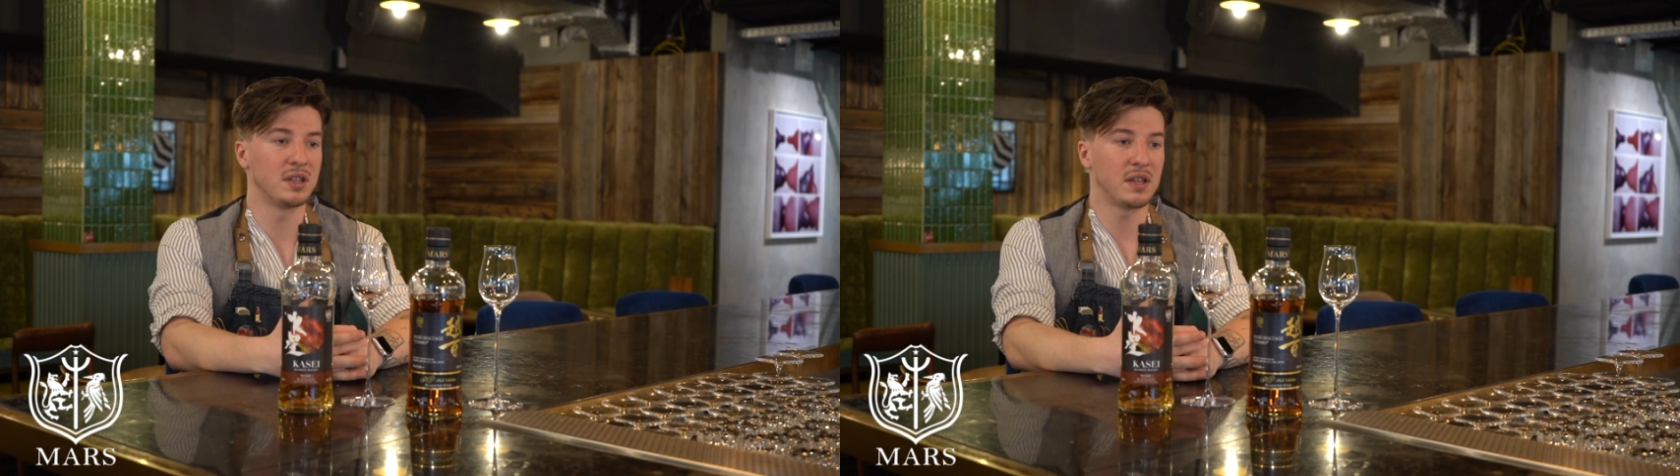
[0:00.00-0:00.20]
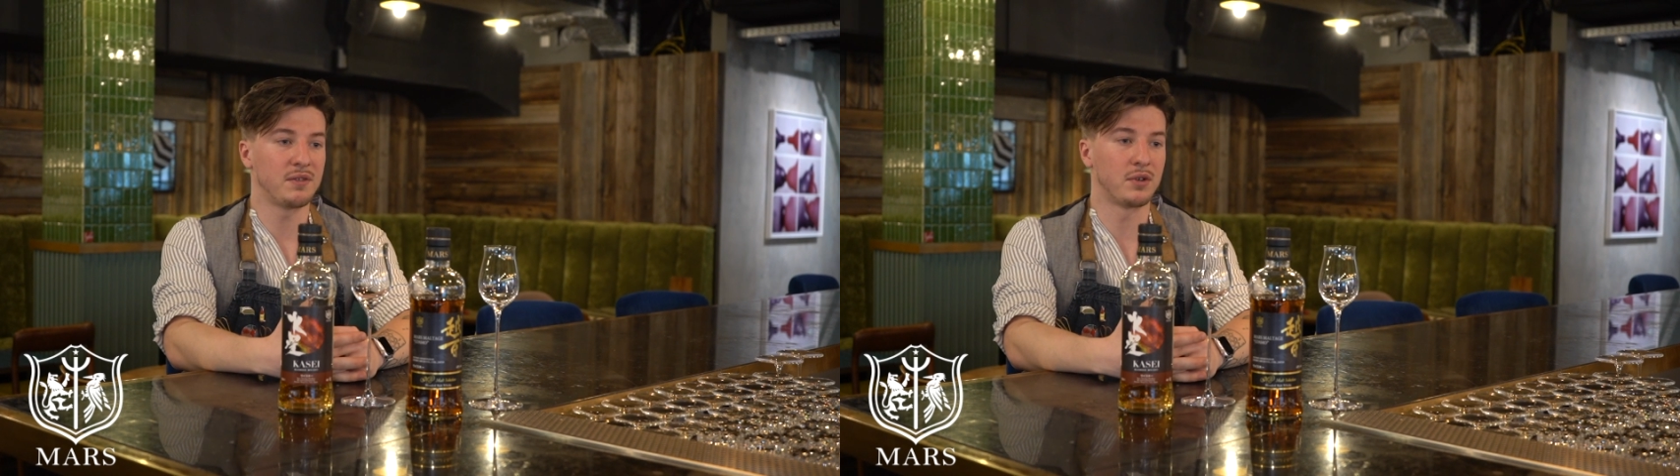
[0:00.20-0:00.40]

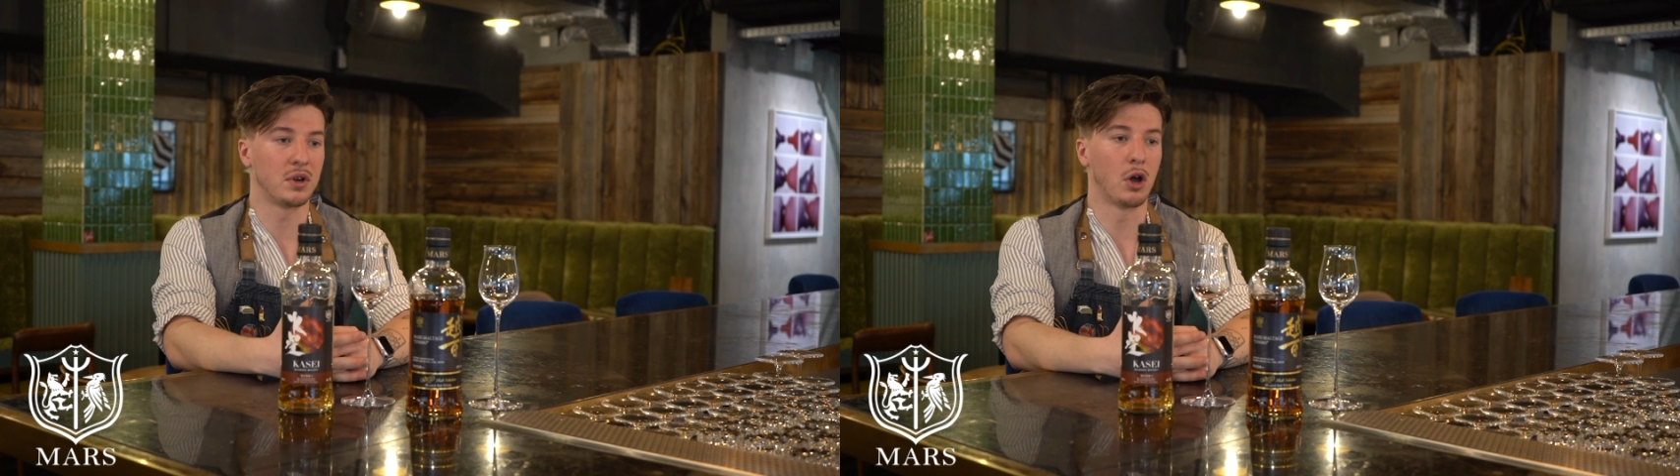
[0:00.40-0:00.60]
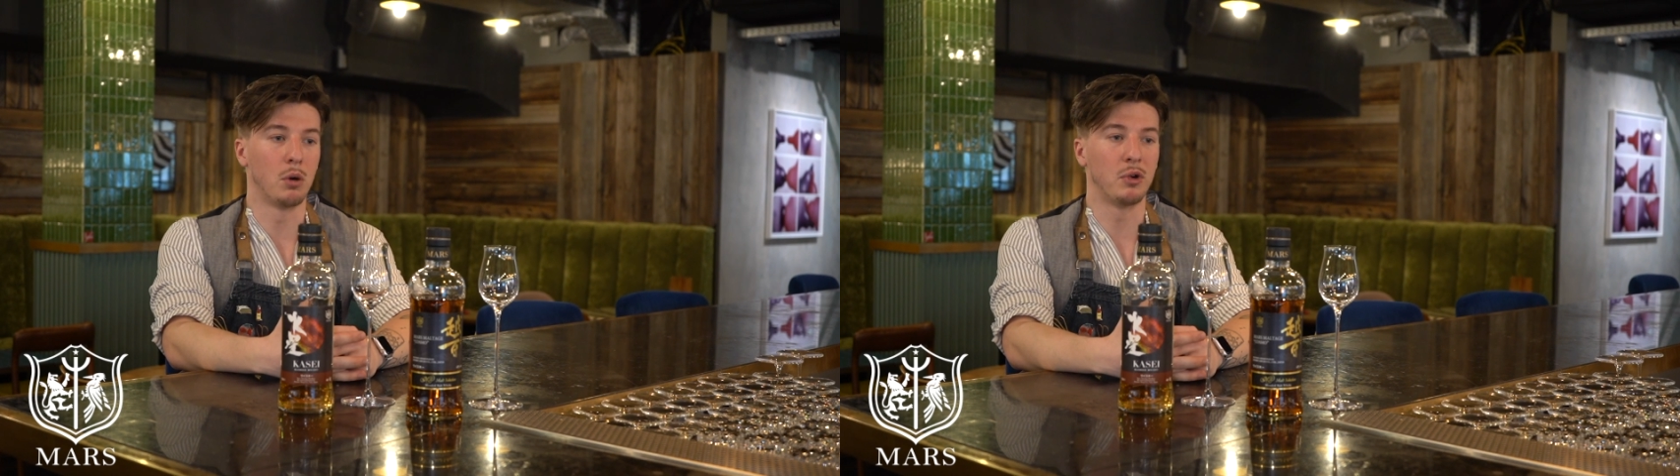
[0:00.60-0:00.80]
for
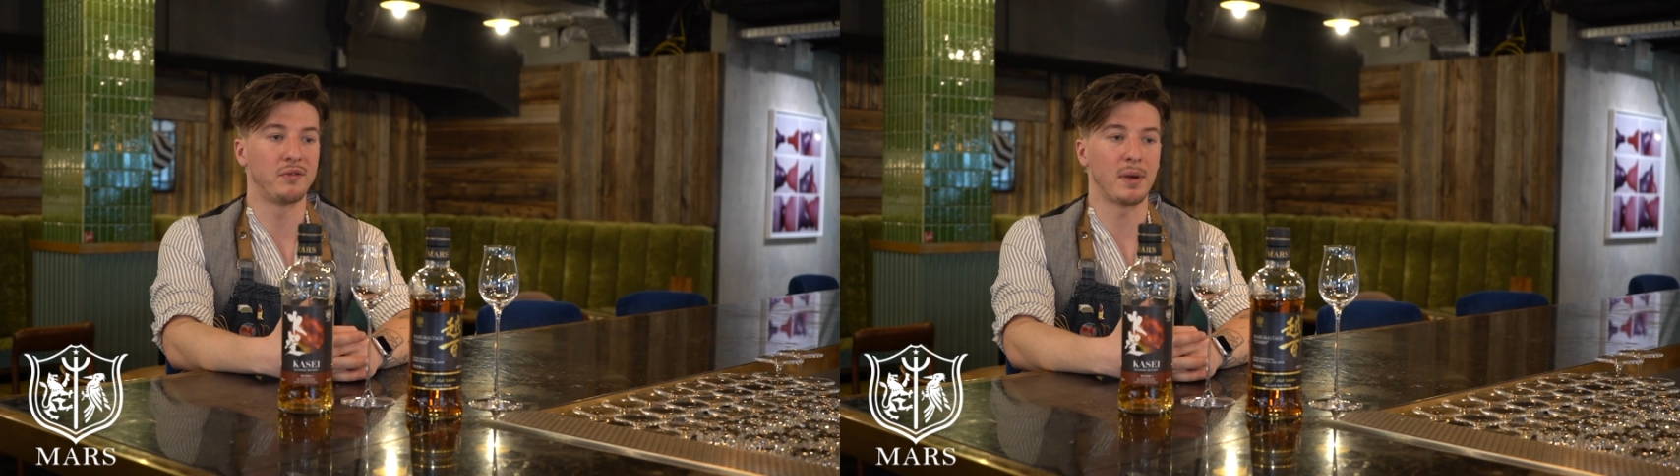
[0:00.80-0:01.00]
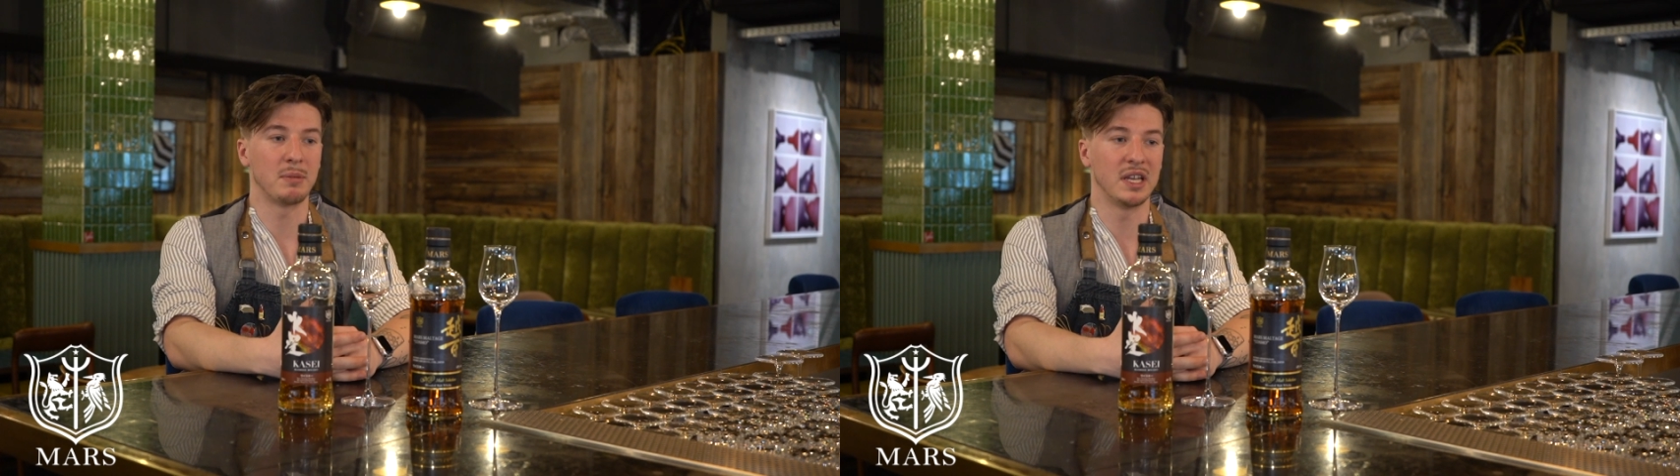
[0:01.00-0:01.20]
the Hombo
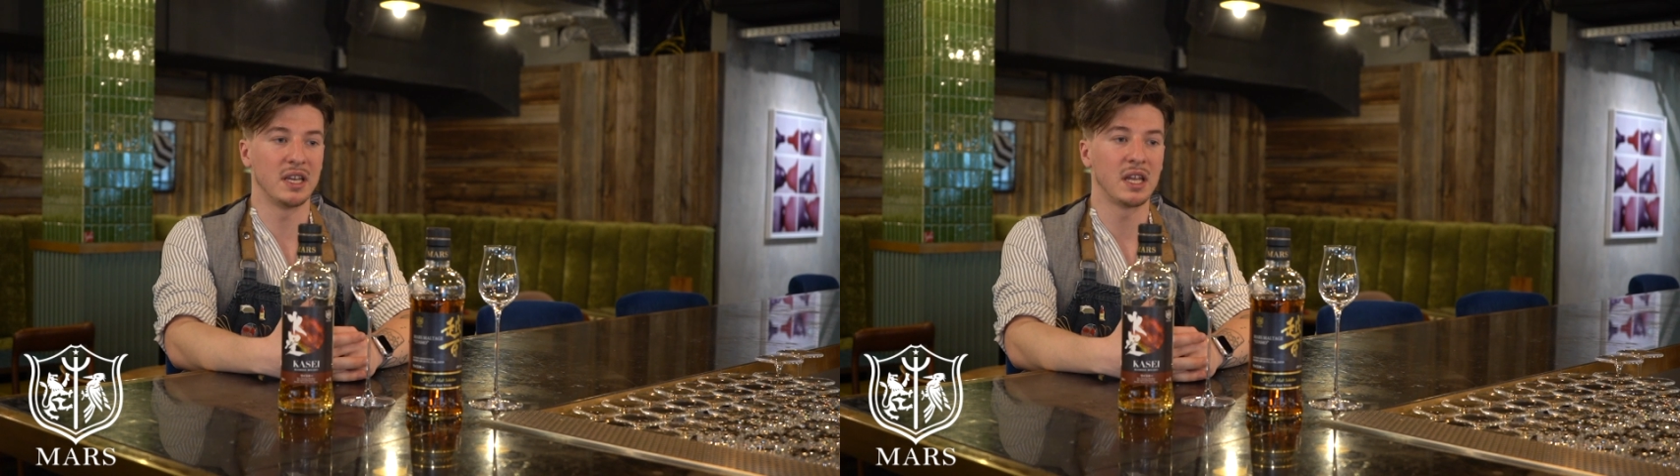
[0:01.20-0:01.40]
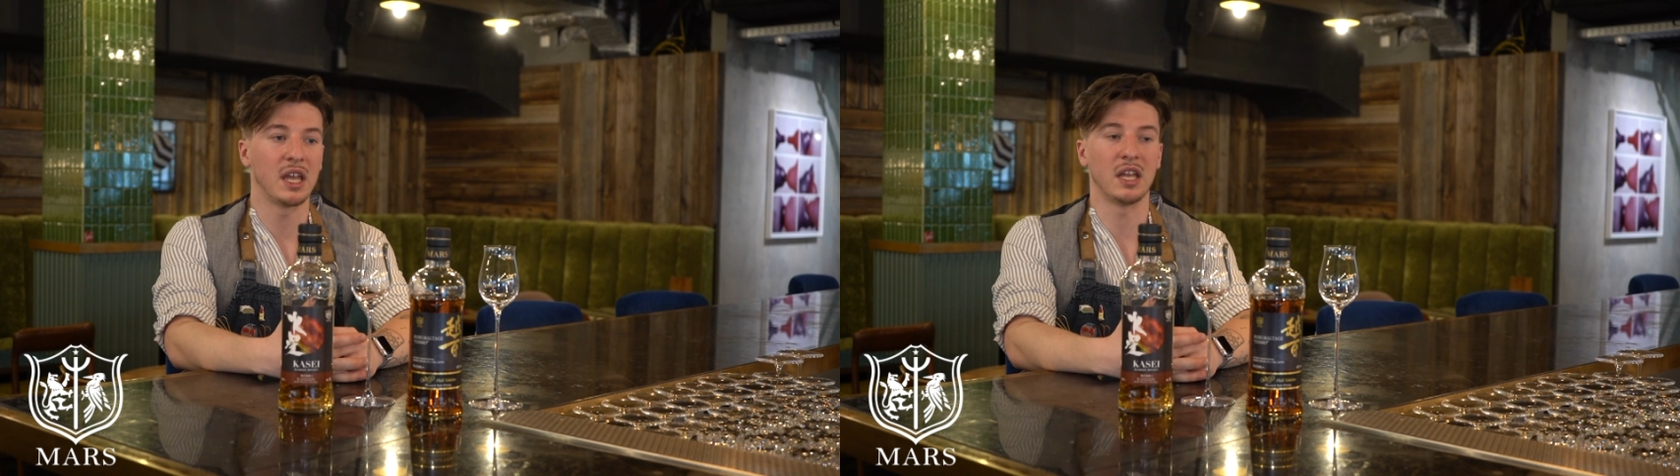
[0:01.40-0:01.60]
family